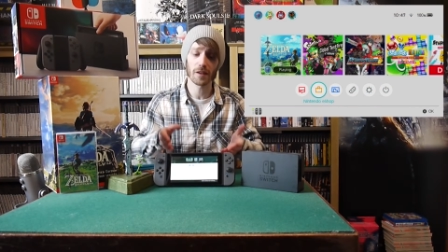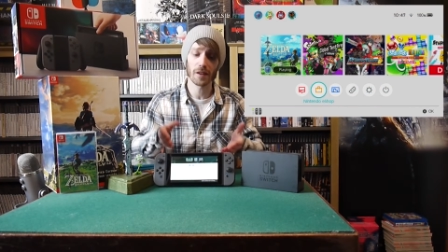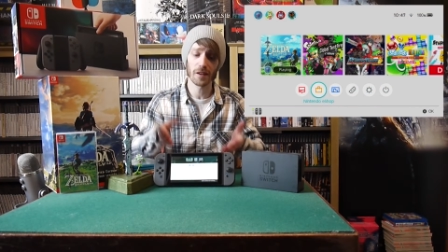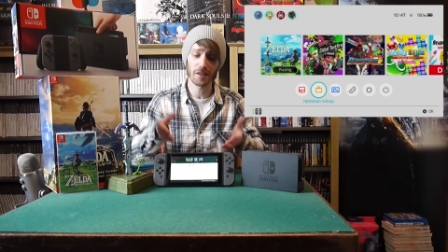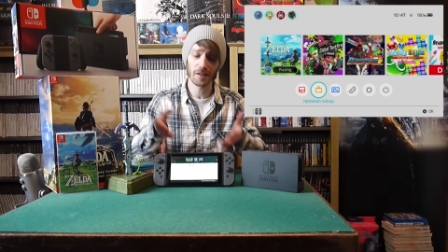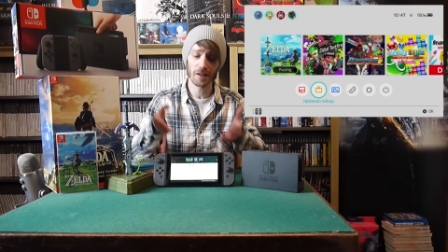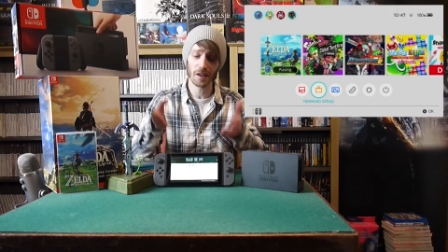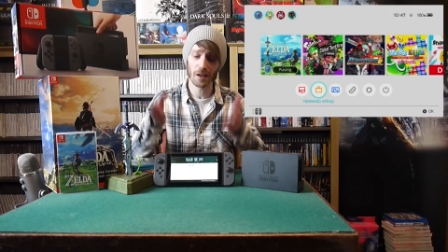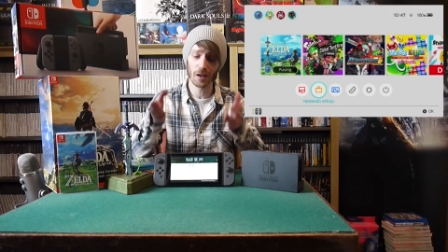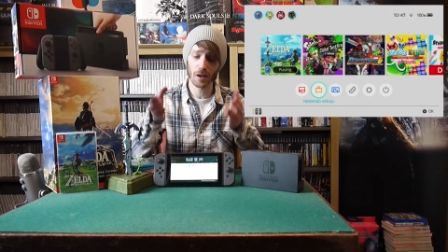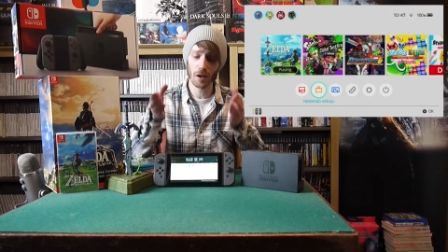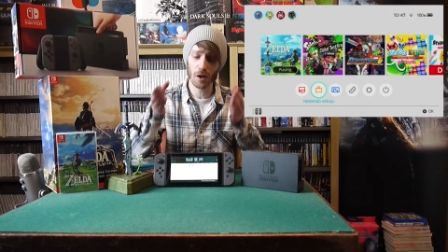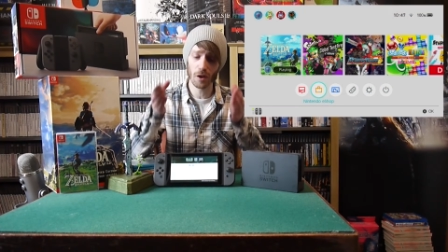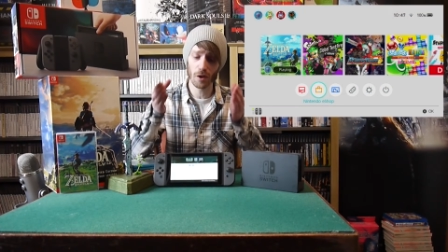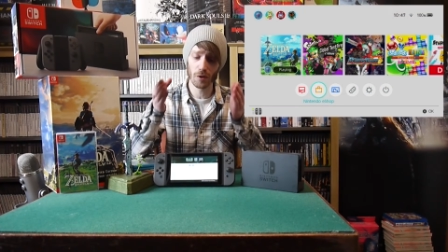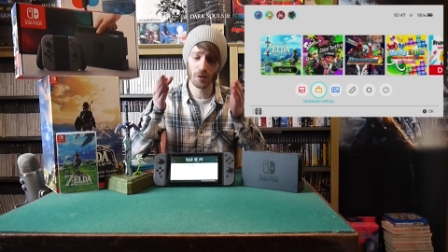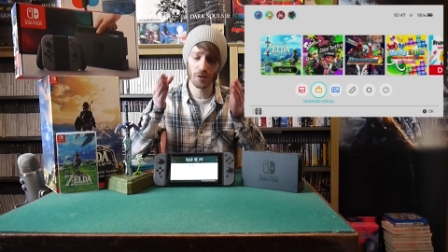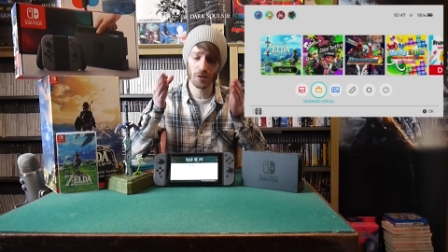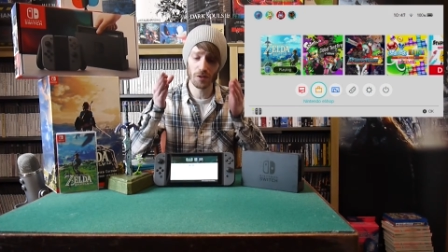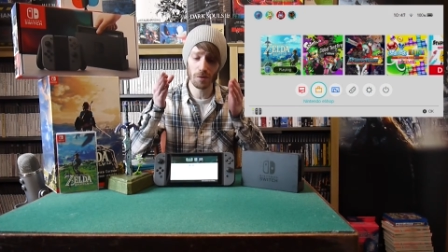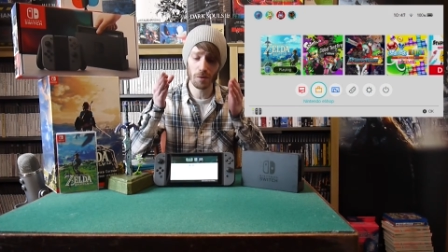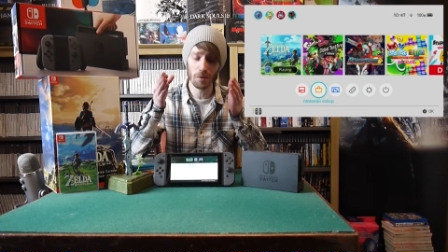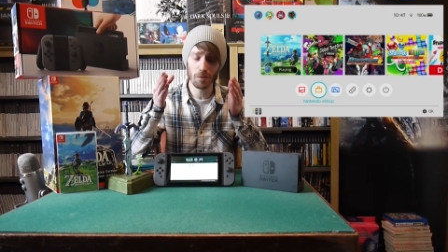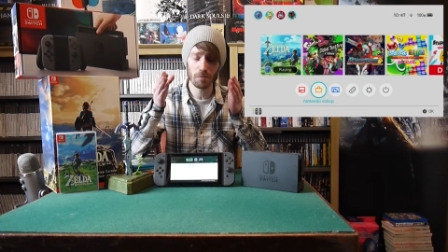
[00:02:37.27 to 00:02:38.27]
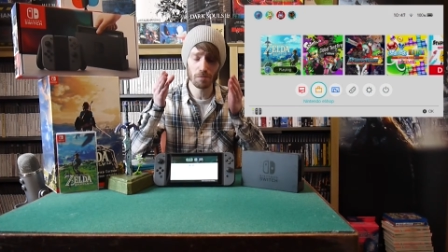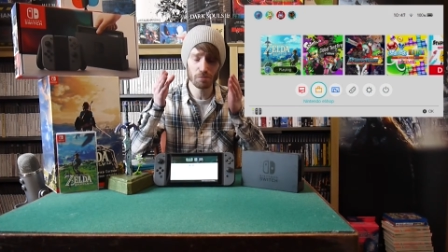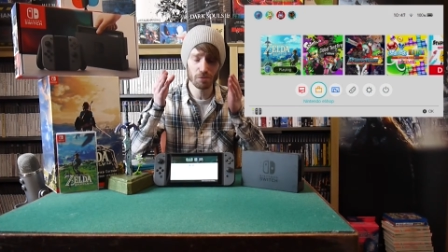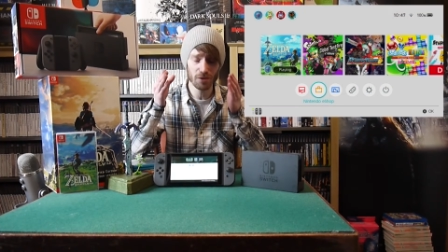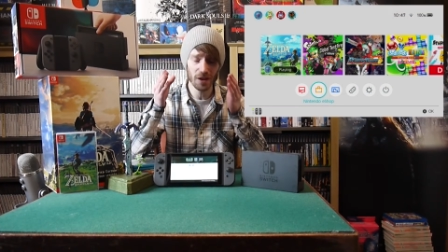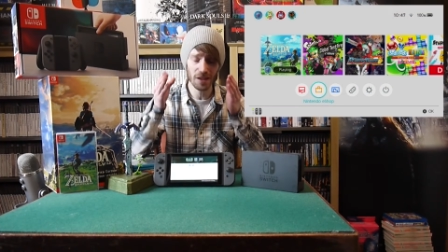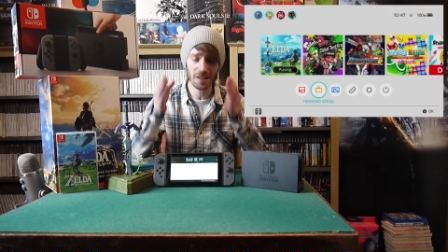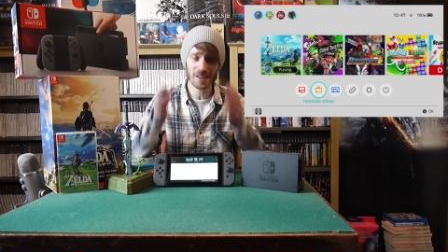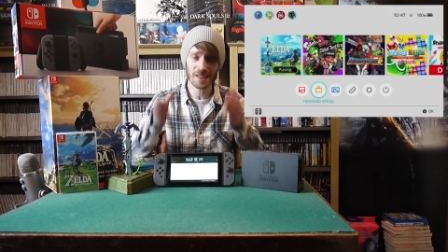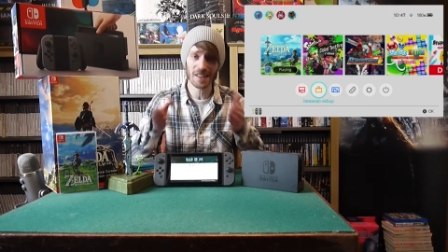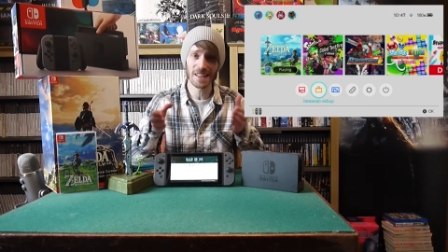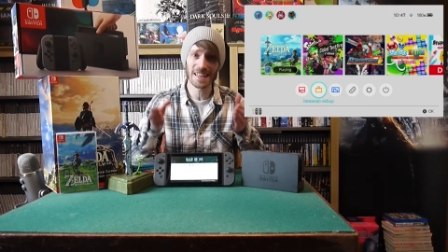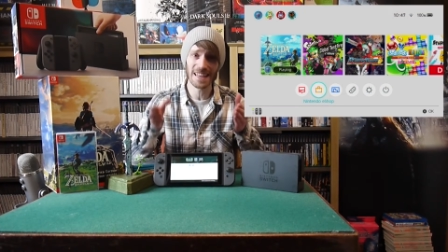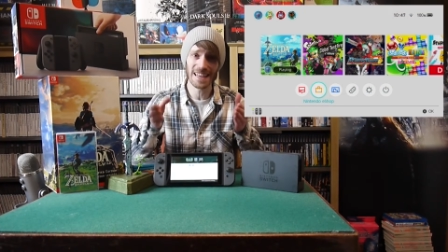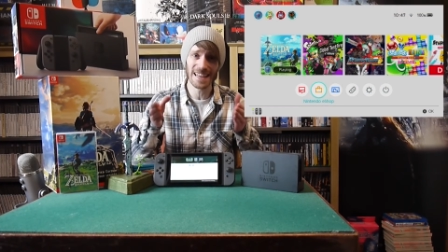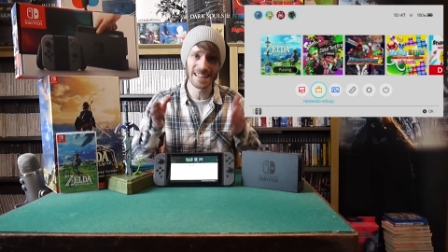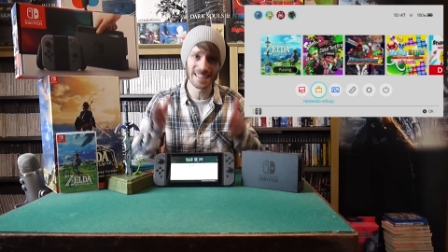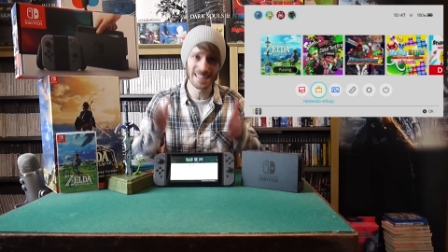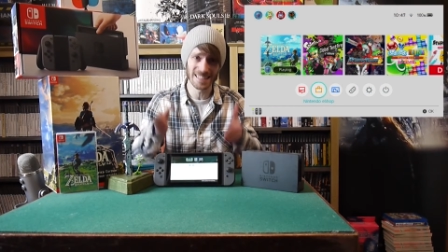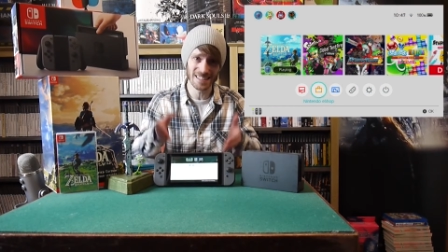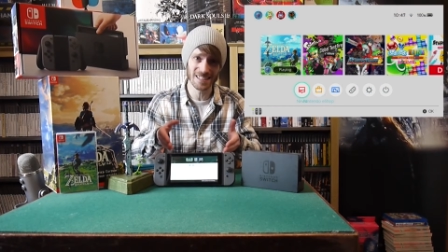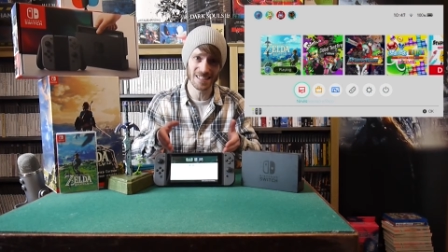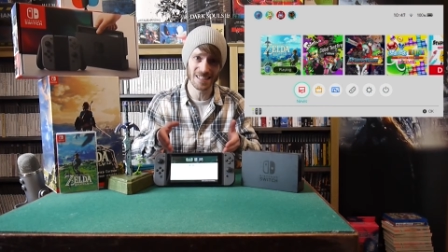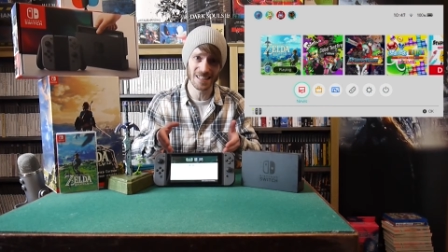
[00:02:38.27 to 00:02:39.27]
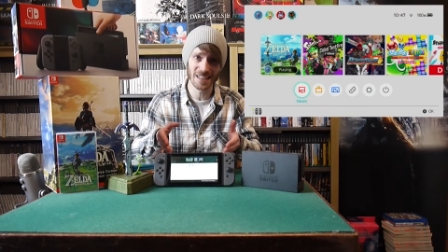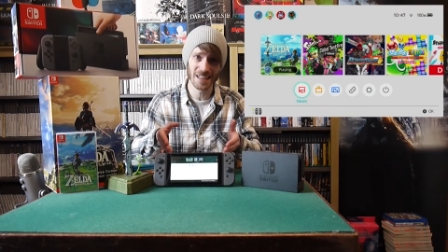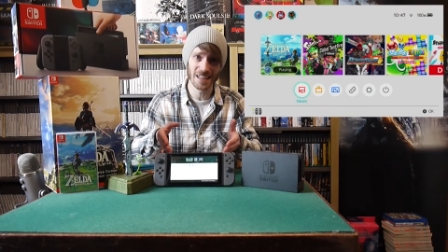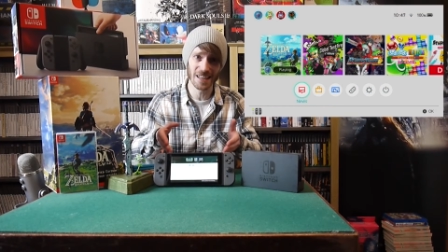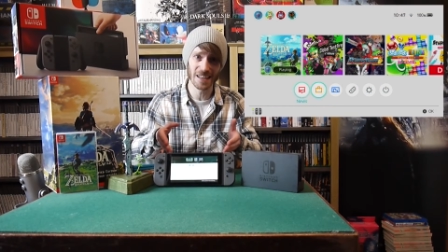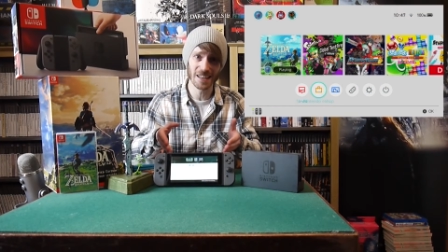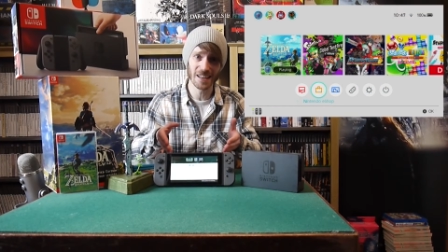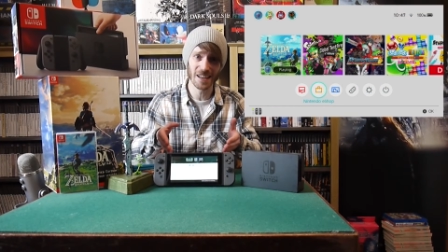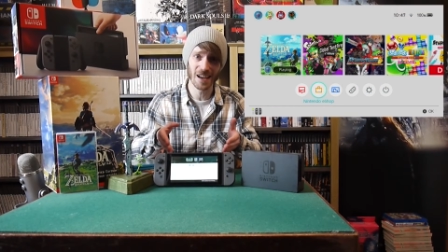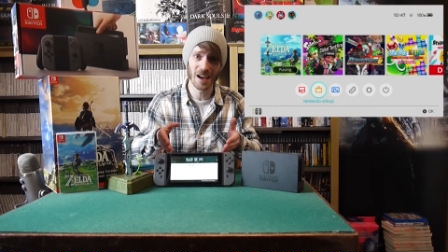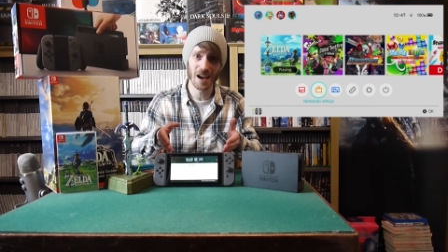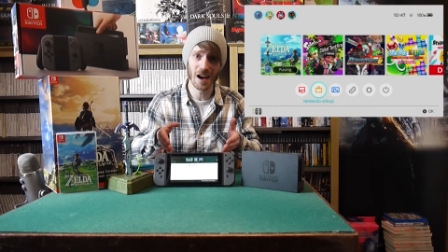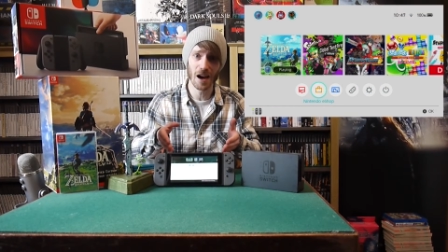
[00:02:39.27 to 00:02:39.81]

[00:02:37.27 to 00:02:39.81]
This thing loads practically instantly.